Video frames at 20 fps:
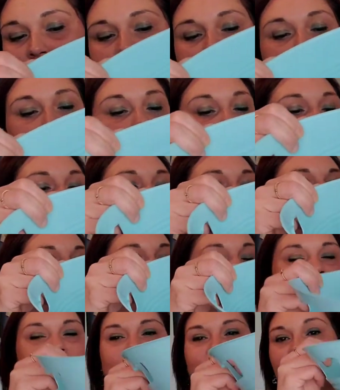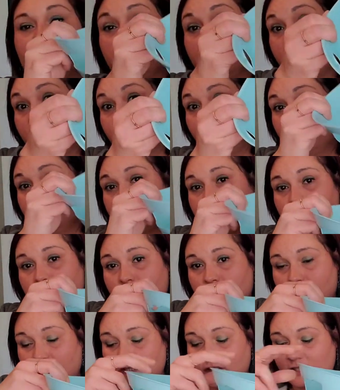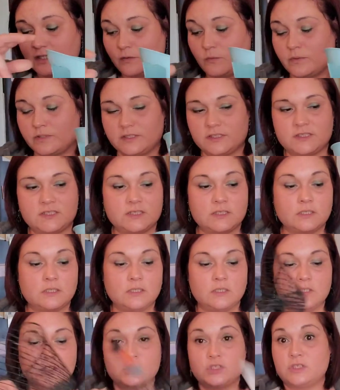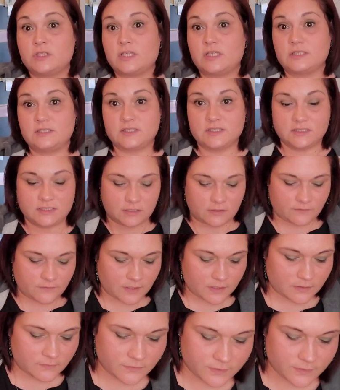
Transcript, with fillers: was pretty, and she can use it for anything once she takes the stuff out of